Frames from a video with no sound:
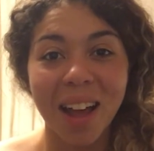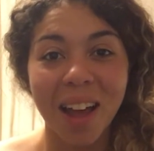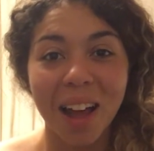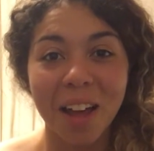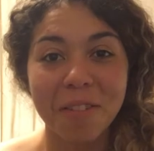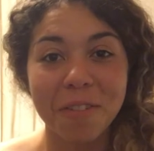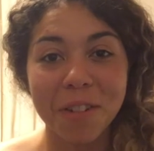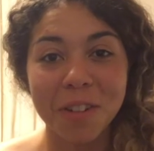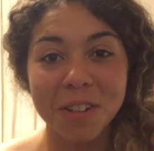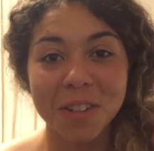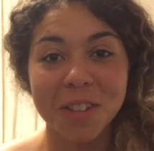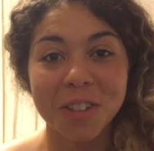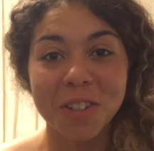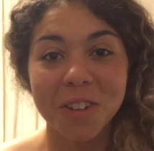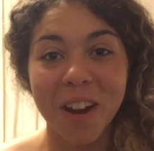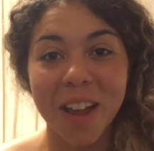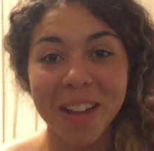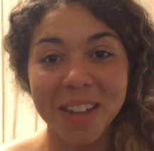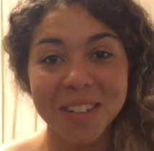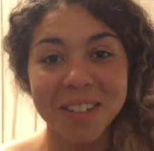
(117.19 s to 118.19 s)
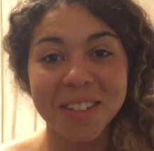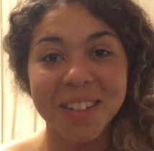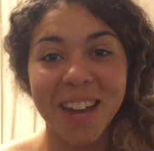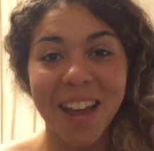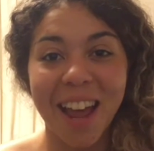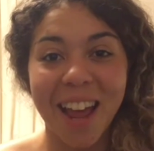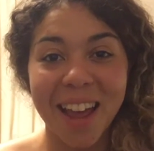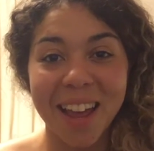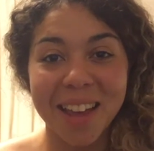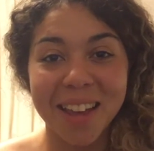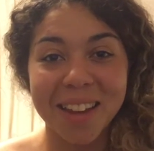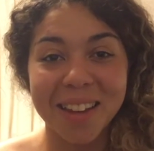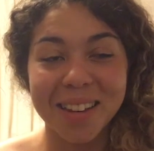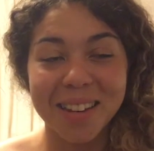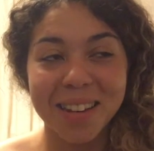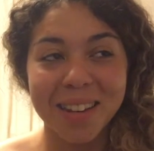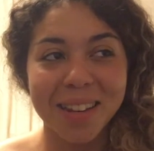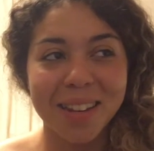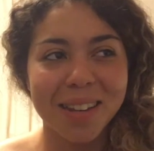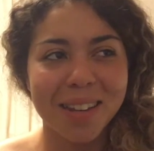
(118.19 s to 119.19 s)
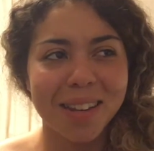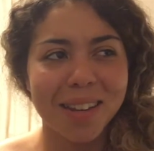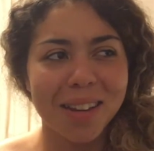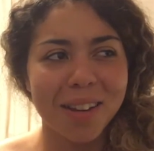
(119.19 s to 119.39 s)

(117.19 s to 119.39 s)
I felt stretched and